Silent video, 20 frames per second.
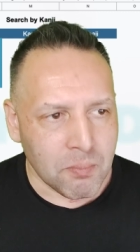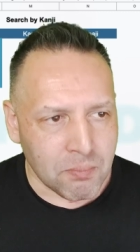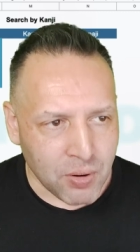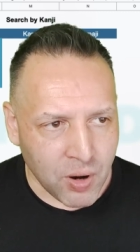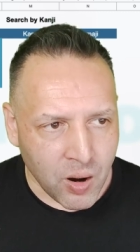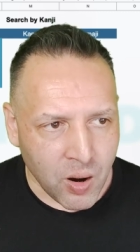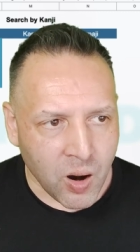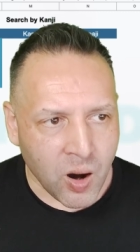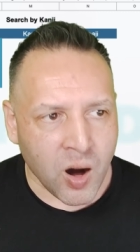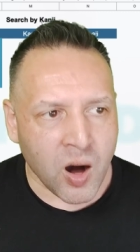
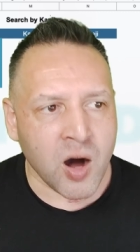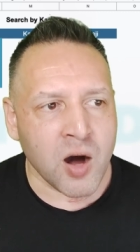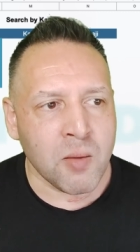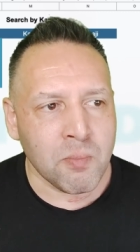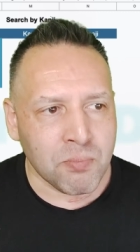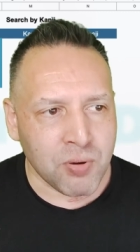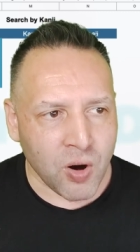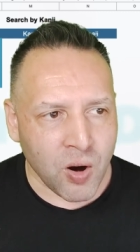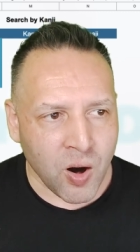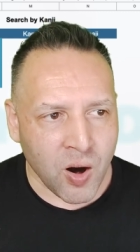paw,
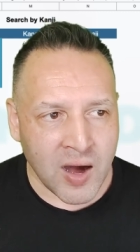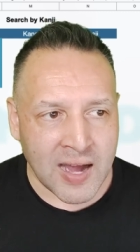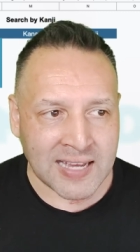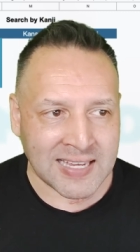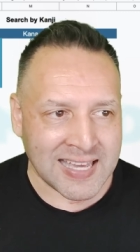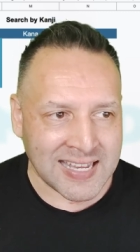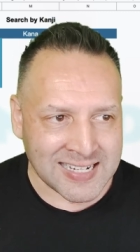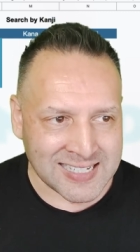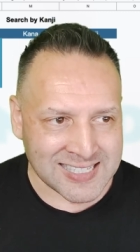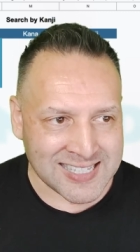paw.
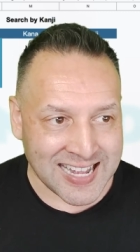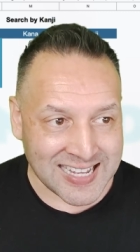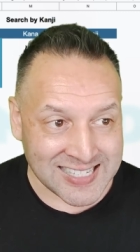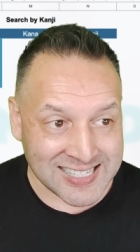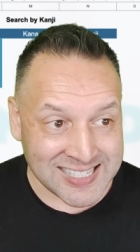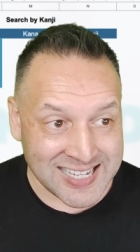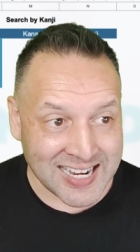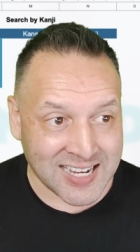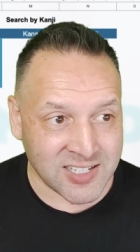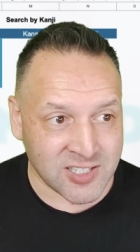Again, it's that
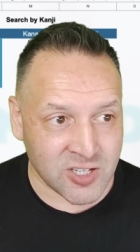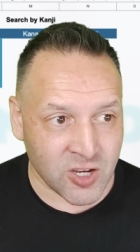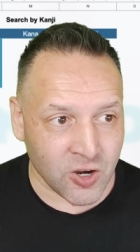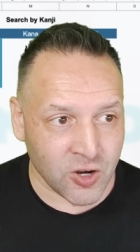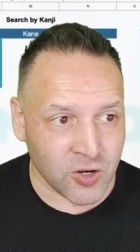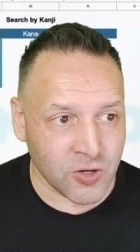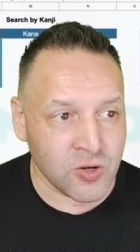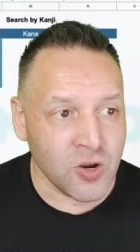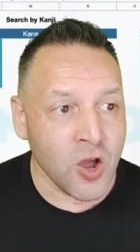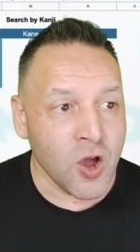second
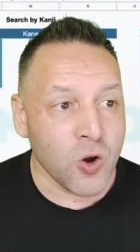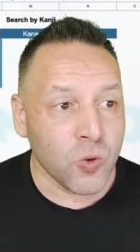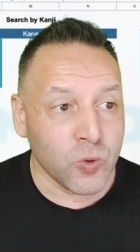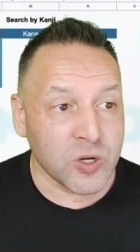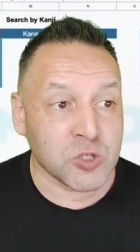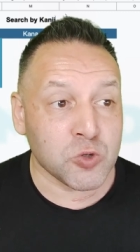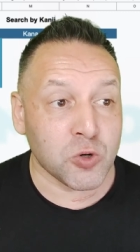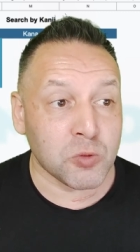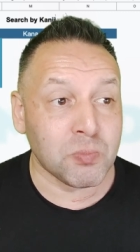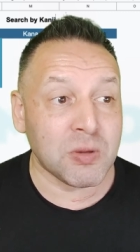tone,
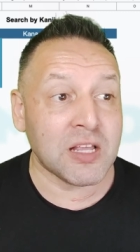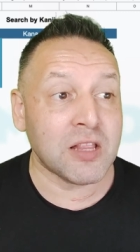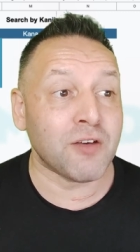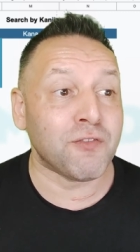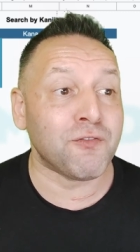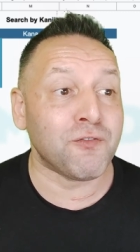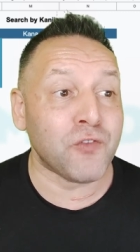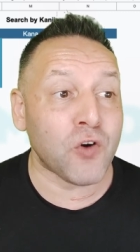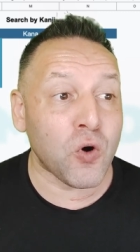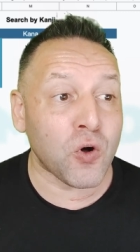which would be the
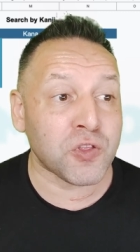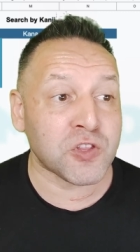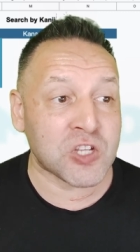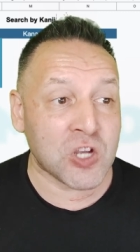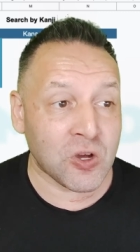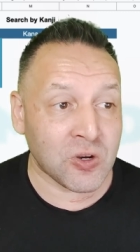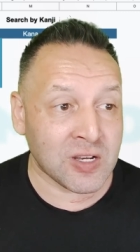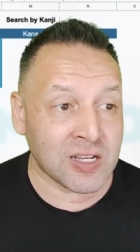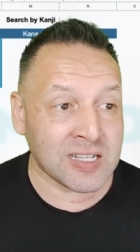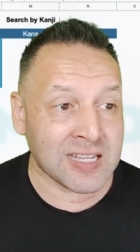fourth
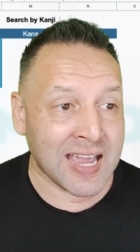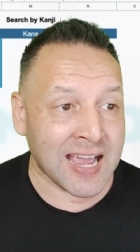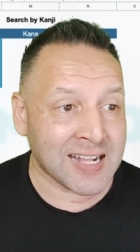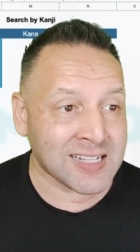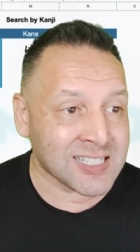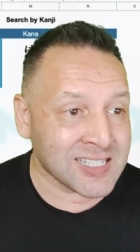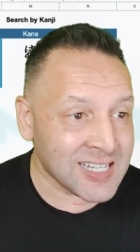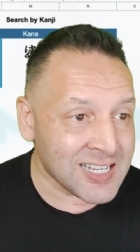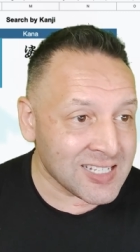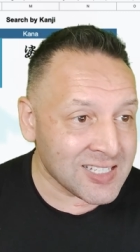tone in
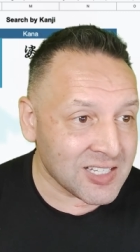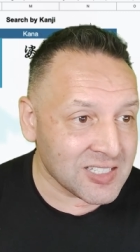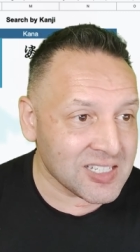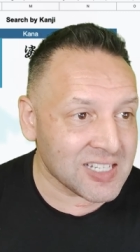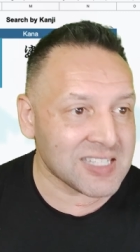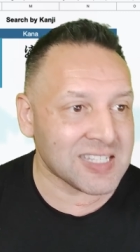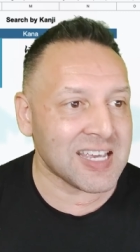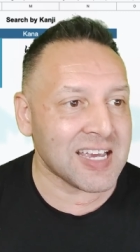Cantonese, is it?